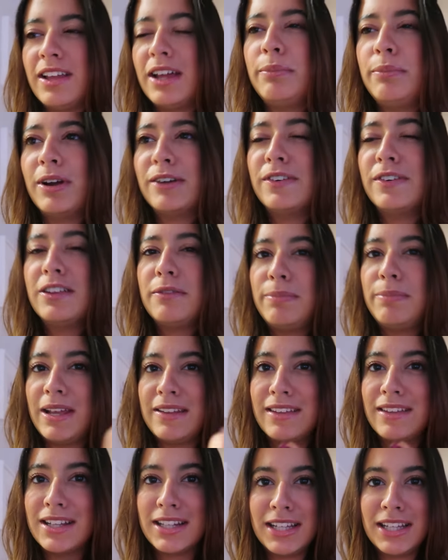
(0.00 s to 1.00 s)
I had breakfast
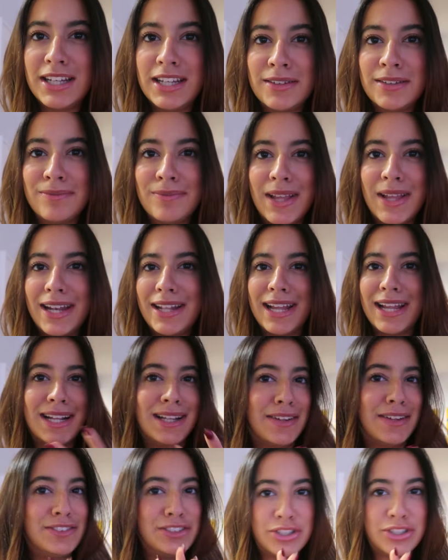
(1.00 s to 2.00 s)
basically at like
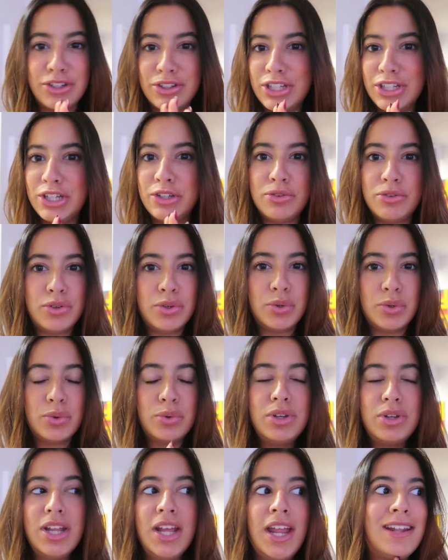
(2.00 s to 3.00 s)
11.30
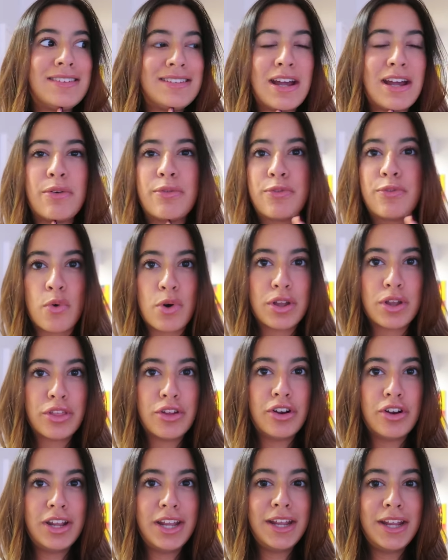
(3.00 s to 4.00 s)
noon. It's now
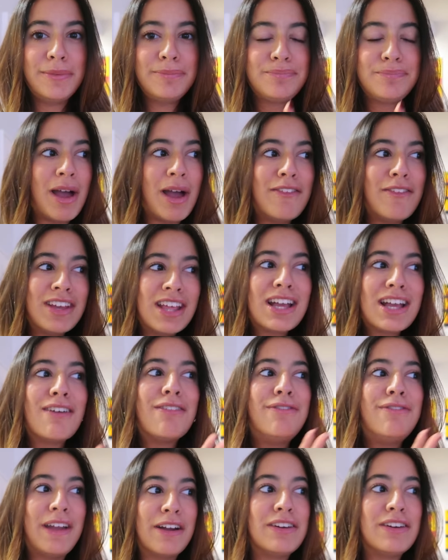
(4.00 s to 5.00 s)
4.30. So I'm having
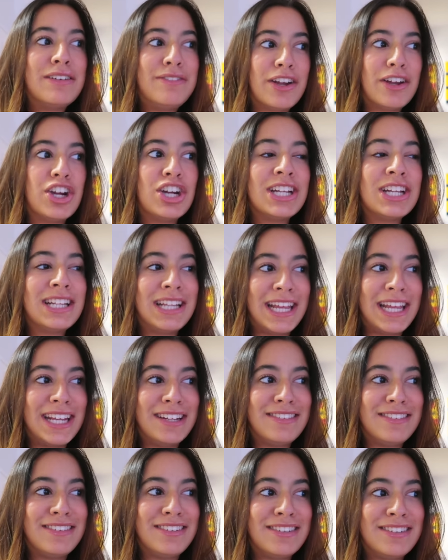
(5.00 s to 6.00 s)
like a very, very
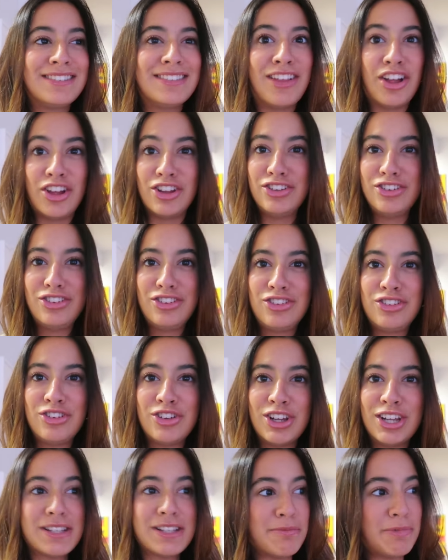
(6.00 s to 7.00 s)
late
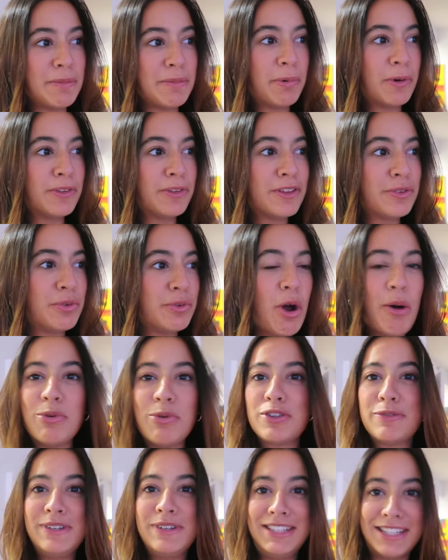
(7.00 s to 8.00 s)
lunch. For some people, this would
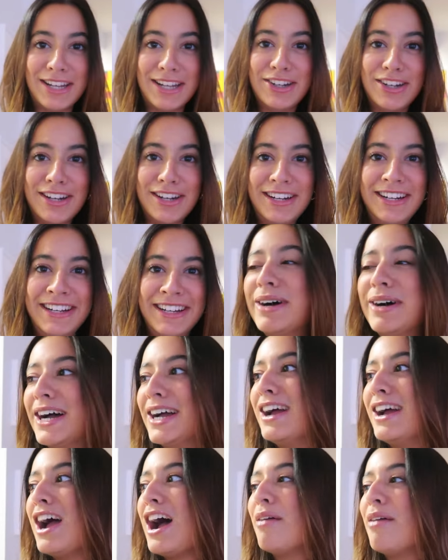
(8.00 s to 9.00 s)
almost be dinner,
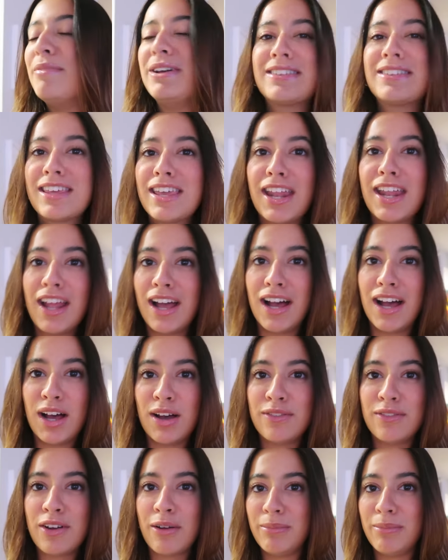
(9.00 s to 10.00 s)
but I'm basically gonna
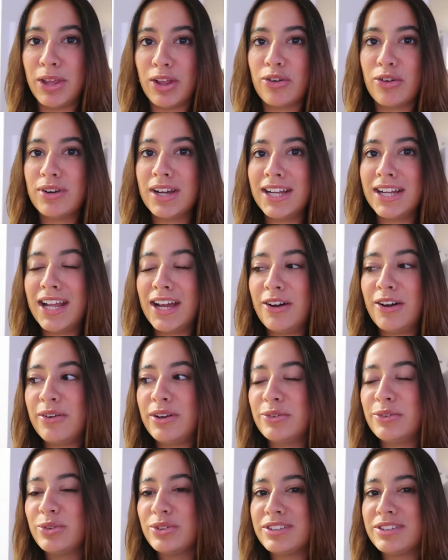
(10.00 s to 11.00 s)
have a meal right now
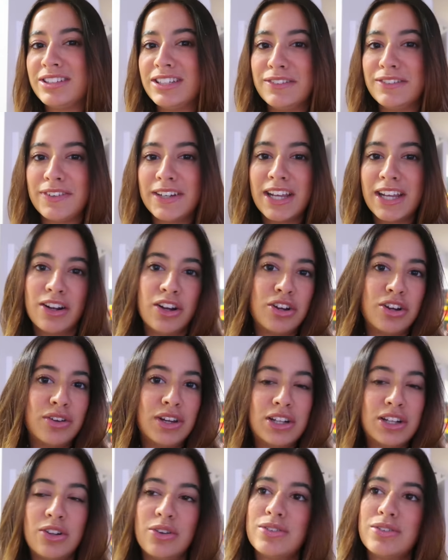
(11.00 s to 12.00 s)
and we'll see if I get
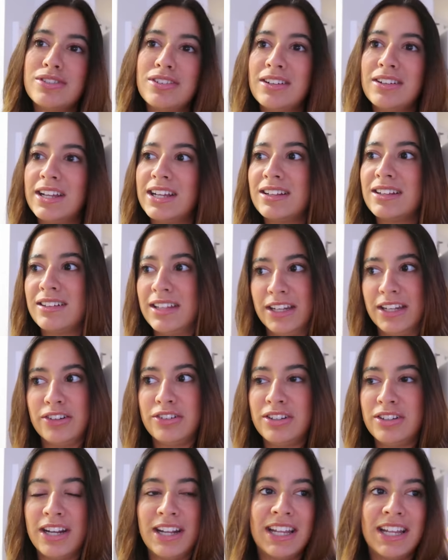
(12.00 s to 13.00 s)
hungry close to like later
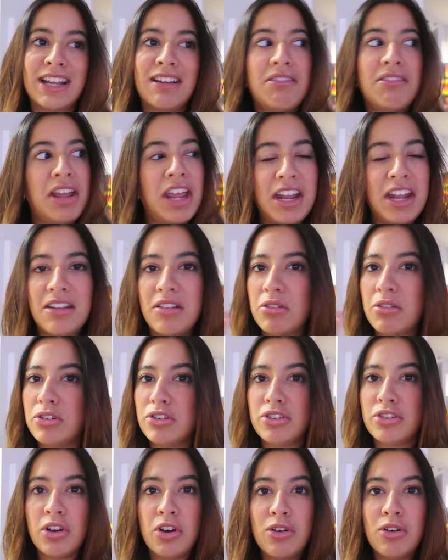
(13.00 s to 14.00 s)
tonight, like eight or
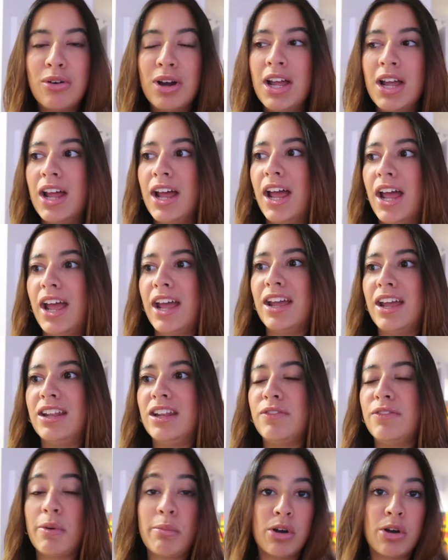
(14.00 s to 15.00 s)
so.
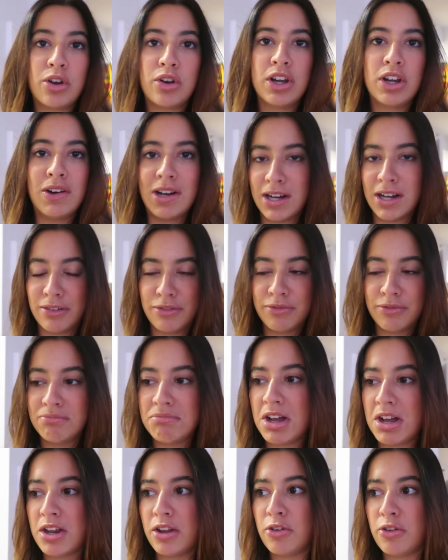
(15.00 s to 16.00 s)
And if I'm hungry, I'll have
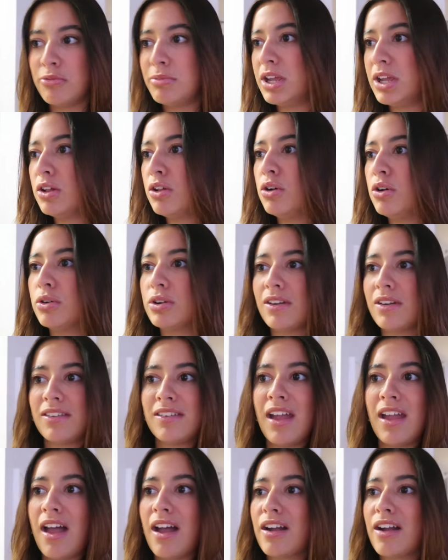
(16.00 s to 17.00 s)
another meal or a
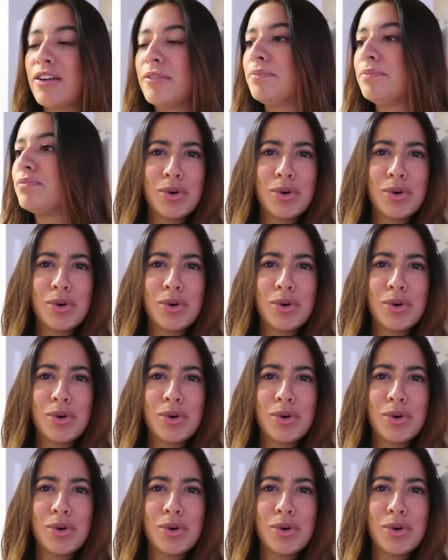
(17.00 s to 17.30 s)
snack.